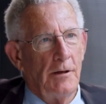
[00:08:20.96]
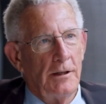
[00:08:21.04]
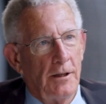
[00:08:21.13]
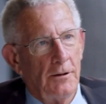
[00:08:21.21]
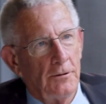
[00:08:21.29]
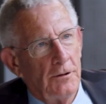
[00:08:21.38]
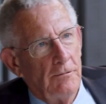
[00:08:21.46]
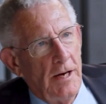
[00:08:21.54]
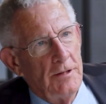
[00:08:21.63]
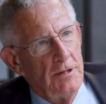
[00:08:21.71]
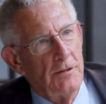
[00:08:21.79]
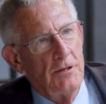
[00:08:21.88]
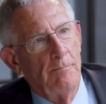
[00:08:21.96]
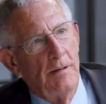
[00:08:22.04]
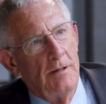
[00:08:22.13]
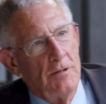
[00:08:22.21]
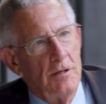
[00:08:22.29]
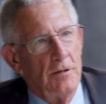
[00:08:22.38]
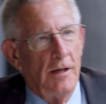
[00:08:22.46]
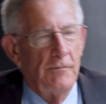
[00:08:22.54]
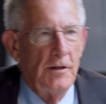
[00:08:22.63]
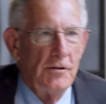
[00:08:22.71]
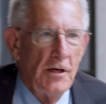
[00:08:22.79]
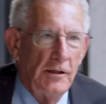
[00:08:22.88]
they were going to go crazy. Chimpanzees
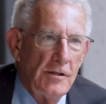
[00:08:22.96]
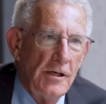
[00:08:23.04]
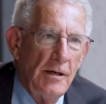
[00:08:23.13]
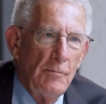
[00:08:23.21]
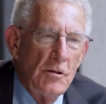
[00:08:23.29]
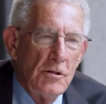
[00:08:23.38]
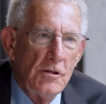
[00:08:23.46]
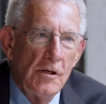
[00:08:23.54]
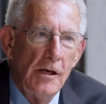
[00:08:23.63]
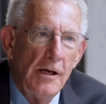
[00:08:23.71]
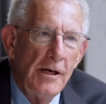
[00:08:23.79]
loving the jelly sandwiches.